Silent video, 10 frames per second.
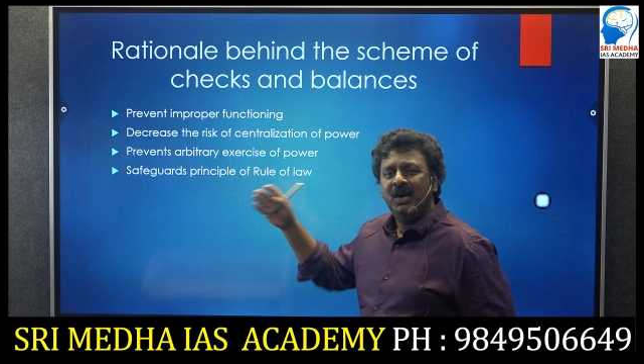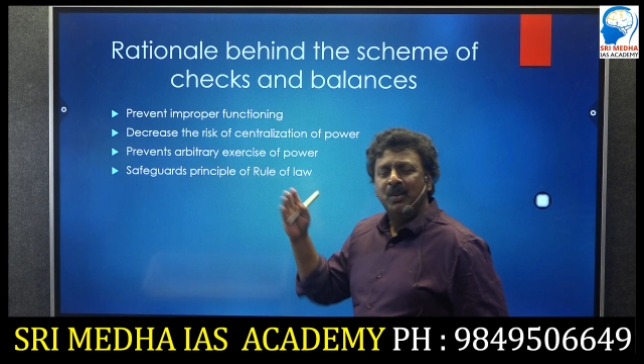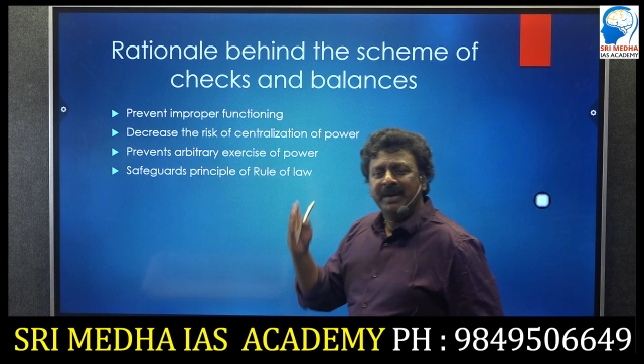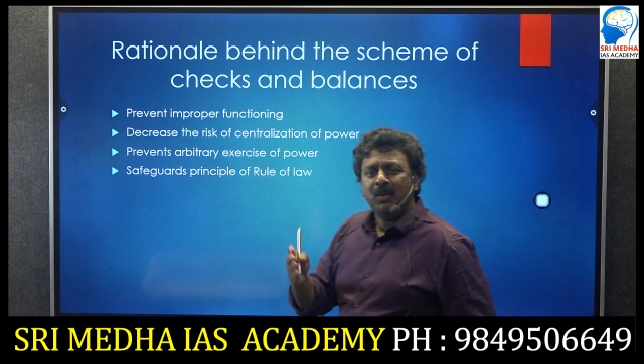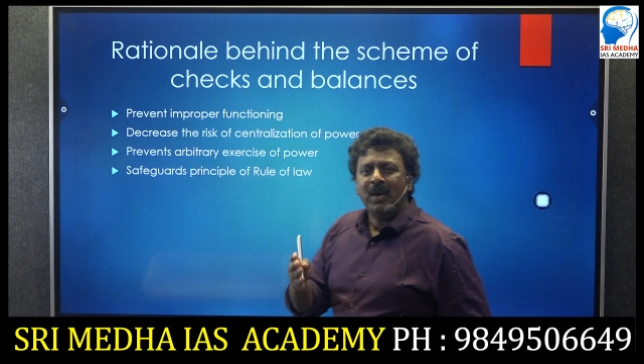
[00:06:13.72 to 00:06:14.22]

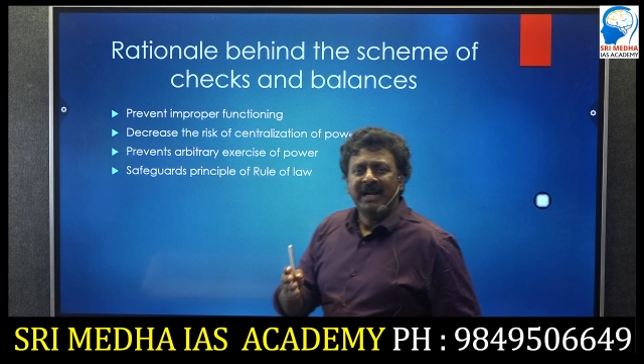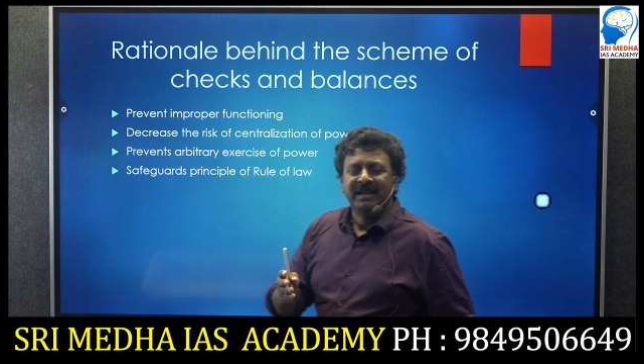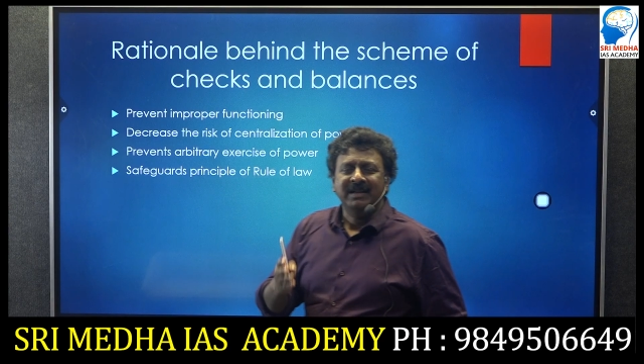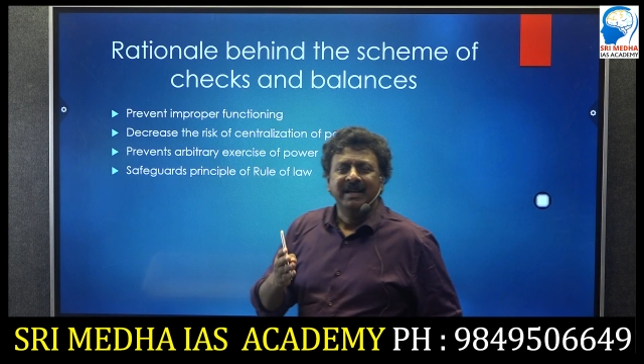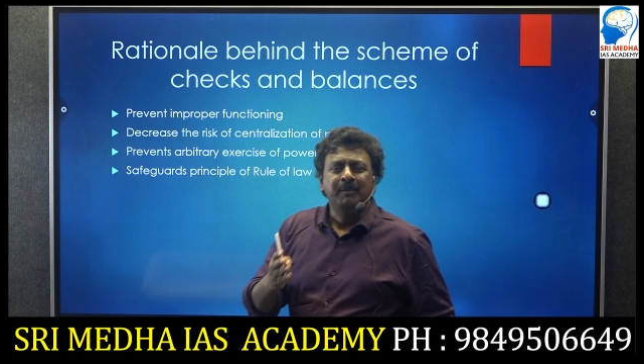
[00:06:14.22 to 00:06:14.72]
we
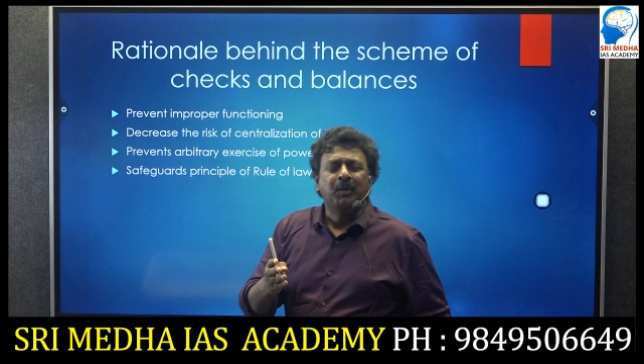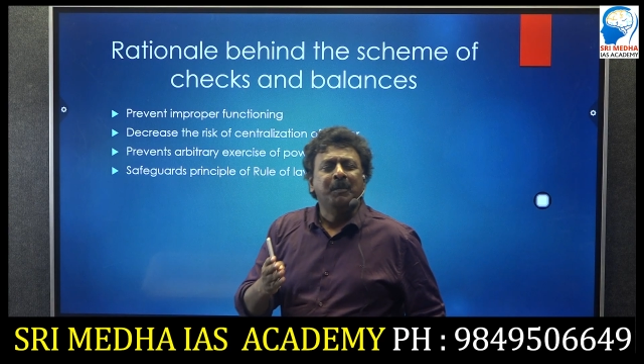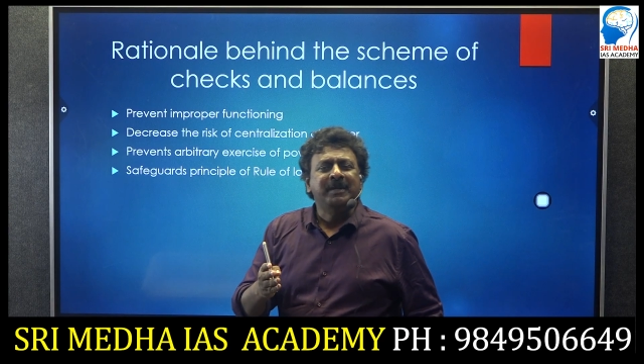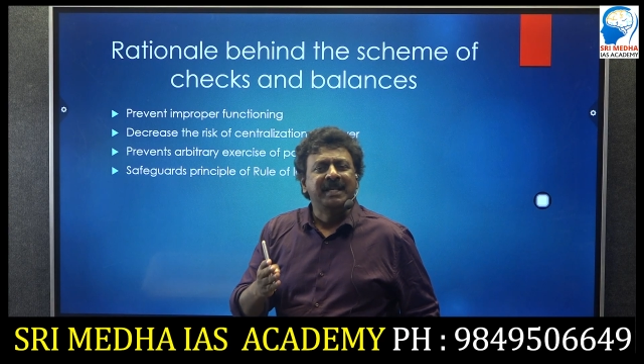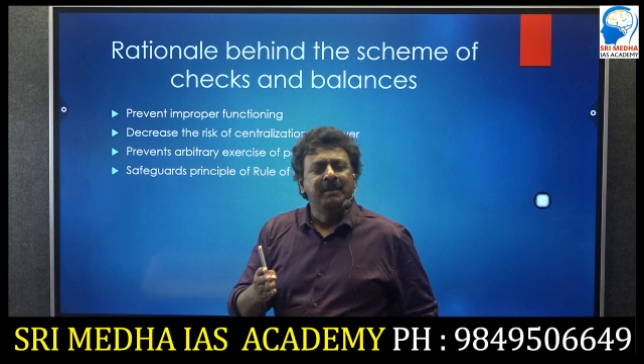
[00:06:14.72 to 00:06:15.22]
require a
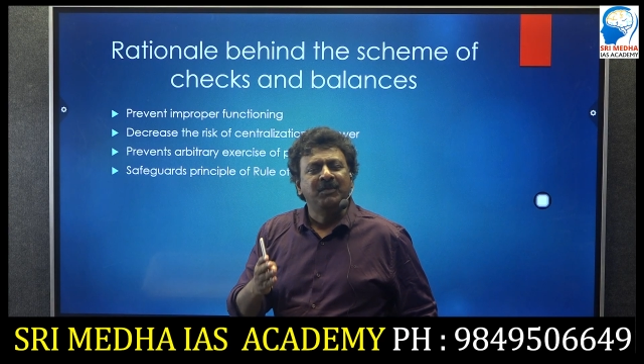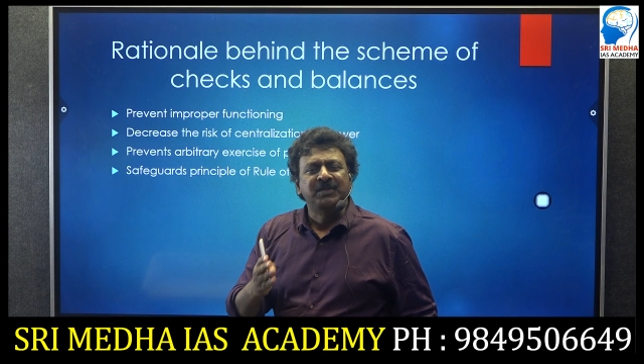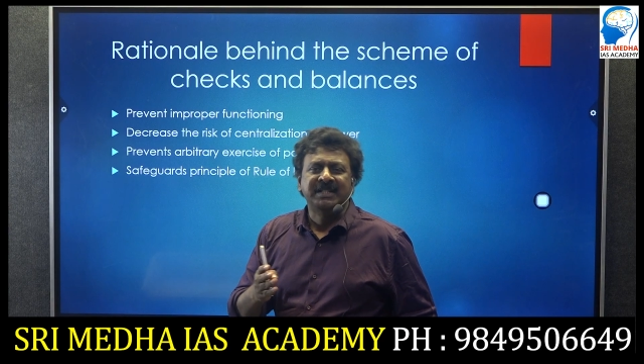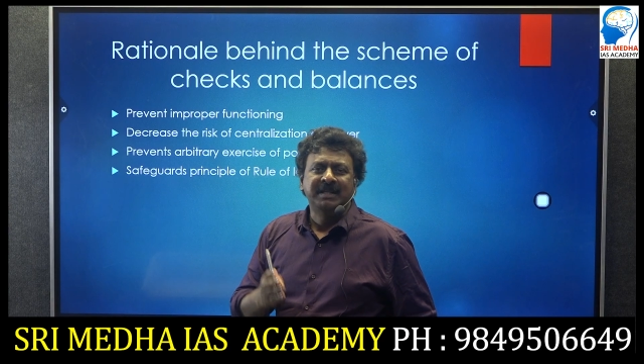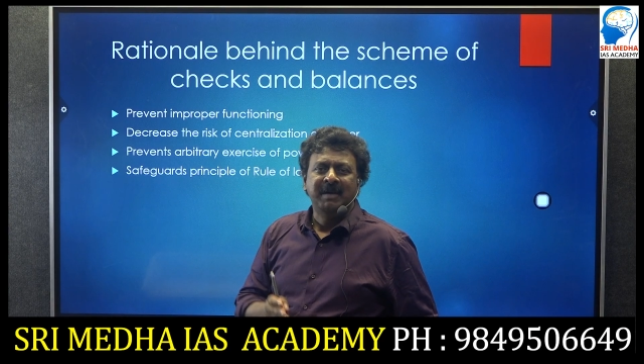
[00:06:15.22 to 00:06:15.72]
proper scheme of
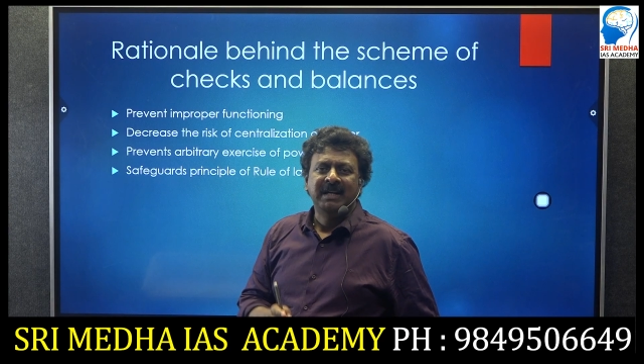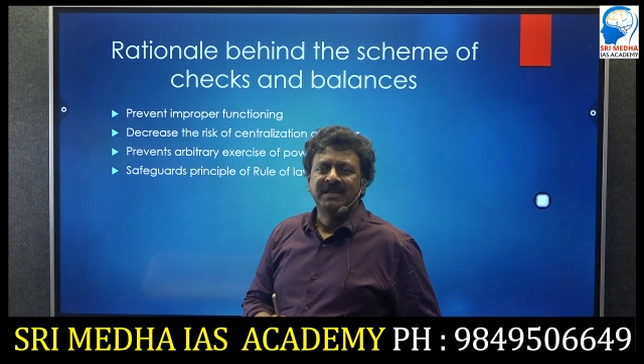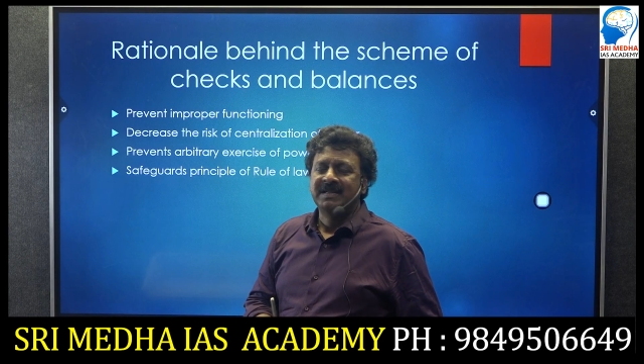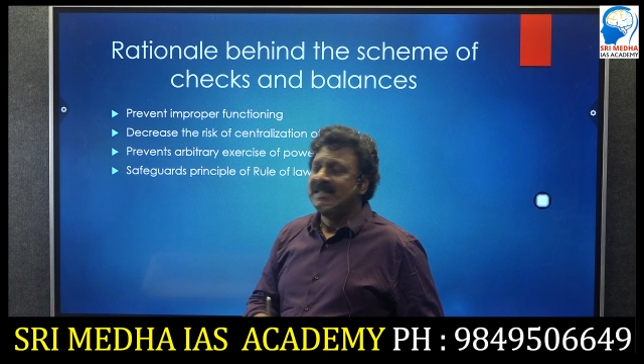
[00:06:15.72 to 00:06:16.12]
checks and balances.